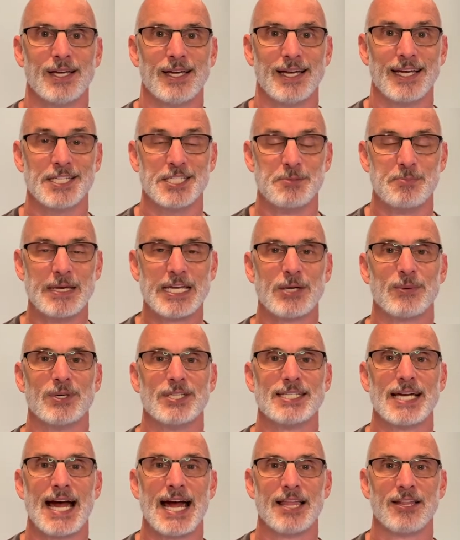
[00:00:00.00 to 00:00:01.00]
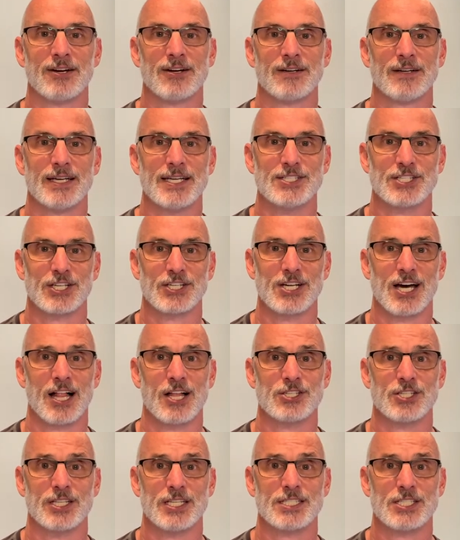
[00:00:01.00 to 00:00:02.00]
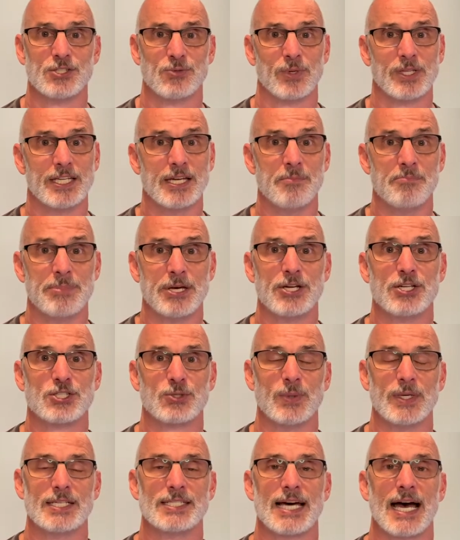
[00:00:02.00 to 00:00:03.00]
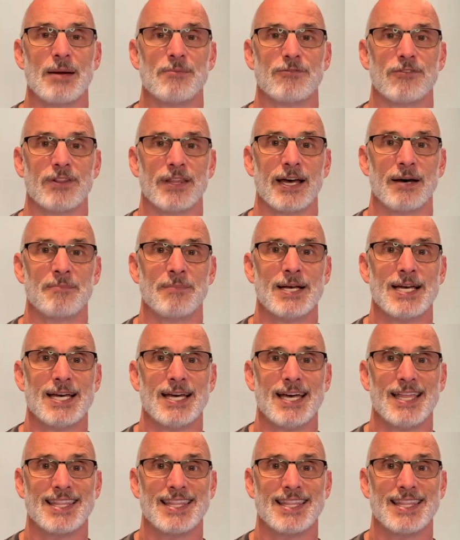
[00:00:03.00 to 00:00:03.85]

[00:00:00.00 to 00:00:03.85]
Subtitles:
And speaking with Tyler, he's acknowledged that this is really a bittersweet time for them.